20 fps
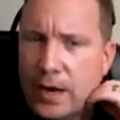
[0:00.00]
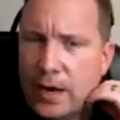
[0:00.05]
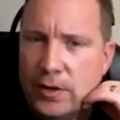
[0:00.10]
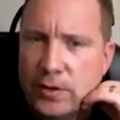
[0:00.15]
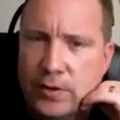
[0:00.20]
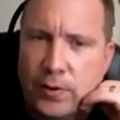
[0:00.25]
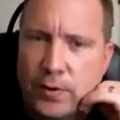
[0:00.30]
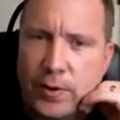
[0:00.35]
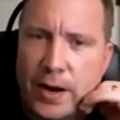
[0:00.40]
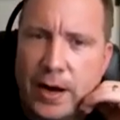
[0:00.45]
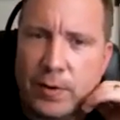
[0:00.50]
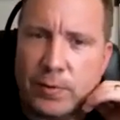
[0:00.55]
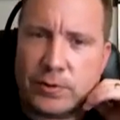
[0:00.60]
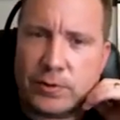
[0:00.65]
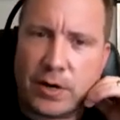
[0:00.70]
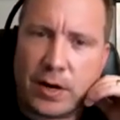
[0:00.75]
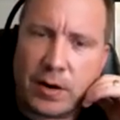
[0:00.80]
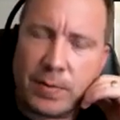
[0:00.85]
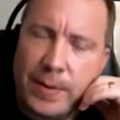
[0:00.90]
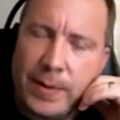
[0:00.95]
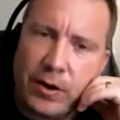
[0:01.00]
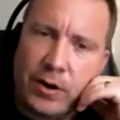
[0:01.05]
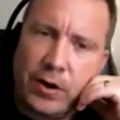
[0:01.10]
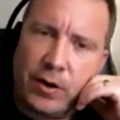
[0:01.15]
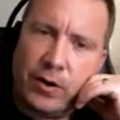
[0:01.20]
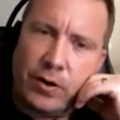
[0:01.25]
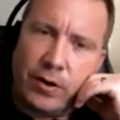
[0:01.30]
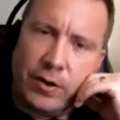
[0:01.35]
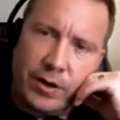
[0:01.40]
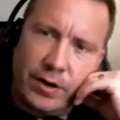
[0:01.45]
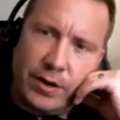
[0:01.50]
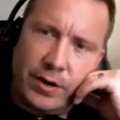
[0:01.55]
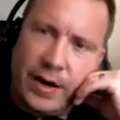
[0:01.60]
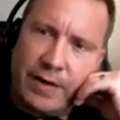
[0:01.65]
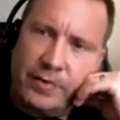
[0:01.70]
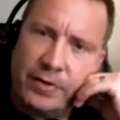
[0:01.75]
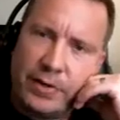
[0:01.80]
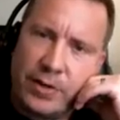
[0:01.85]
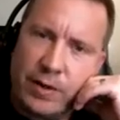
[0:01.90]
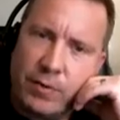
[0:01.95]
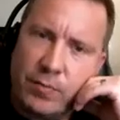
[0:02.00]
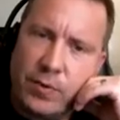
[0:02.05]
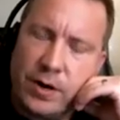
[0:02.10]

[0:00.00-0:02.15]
you and I were talking about earlier and everything.